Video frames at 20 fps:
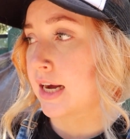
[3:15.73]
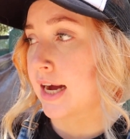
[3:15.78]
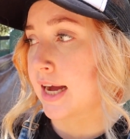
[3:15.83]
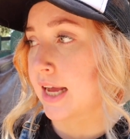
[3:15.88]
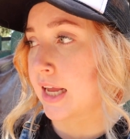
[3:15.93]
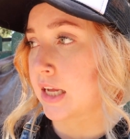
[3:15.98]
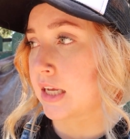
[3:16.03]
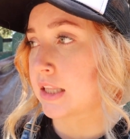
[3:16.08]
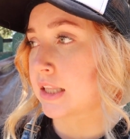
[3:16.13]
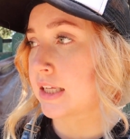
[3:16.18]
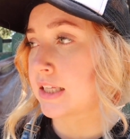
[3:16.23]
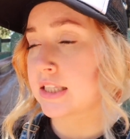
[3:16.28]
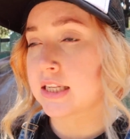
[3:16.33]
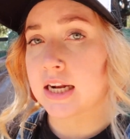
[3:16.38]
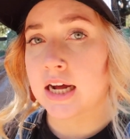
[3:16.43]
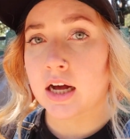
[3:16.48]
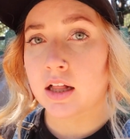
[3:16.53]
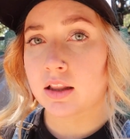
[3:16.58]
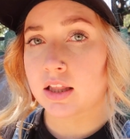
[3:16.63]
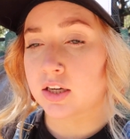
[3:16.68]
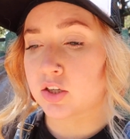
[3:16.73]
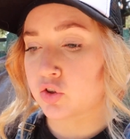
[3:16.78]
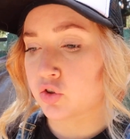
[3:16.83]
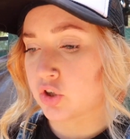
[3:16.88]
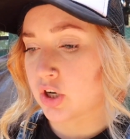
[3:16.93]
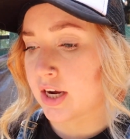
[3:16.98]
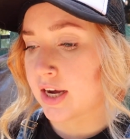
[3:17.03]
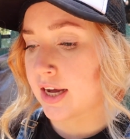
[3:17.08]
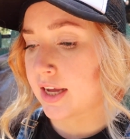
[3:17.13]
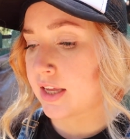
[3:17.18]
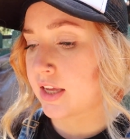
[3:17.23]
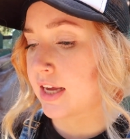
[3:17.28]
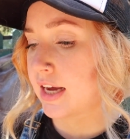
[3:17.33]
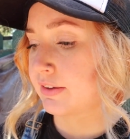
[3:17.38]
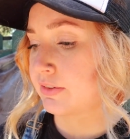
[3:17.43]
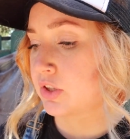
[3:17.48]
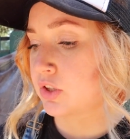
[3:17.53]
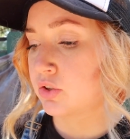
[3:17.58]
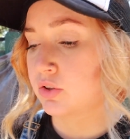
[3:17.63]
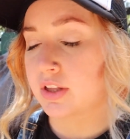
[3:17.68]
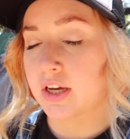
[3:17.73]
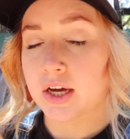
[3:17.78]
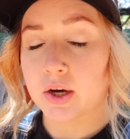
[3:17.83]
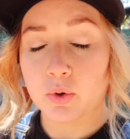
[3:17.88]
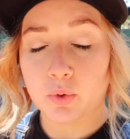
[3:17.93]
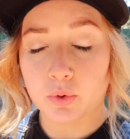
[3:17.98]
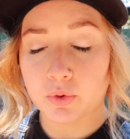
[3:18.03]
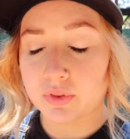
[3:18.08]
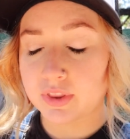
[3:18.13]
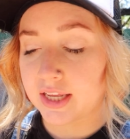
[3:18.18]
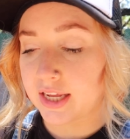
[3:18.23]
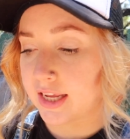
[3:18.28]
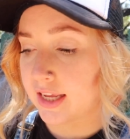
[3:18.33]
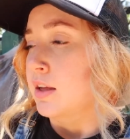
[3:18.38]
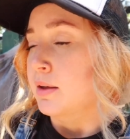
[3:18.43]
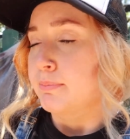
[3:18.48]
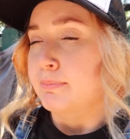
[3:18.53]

I cleaned it out, let it dry. You have to do that whole thing.